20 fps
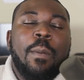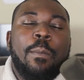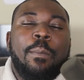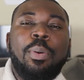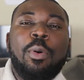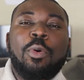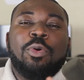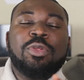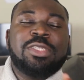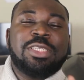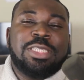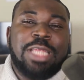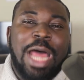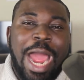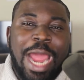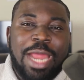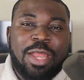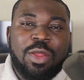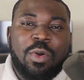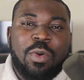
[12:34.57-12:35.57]
pulls
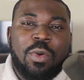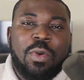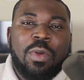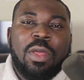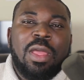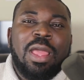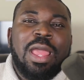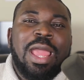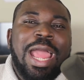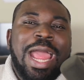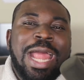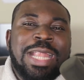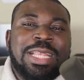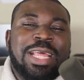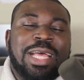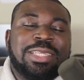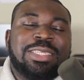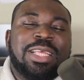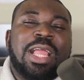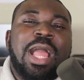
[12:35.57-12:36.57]
title, and
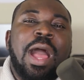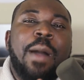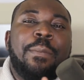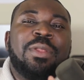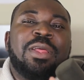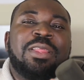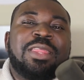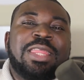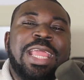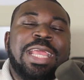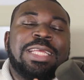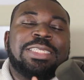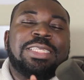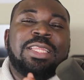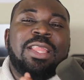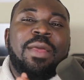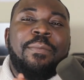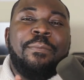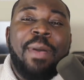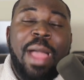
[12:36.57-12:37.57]
does a couple of things
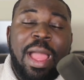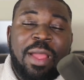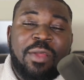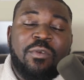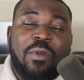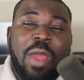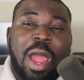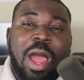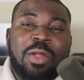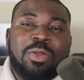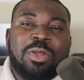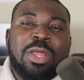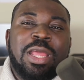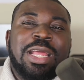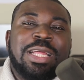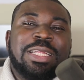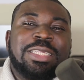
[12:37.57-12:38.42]
in the background